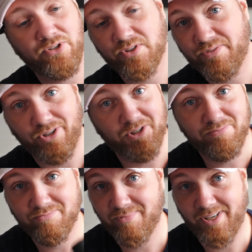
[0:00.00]

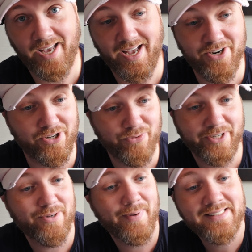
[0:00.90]
useful. Cannot
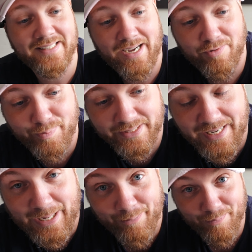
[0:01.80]
recommend enough. But
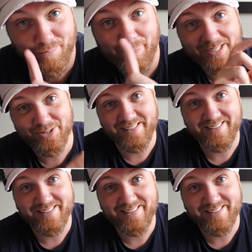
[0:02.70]
now back to the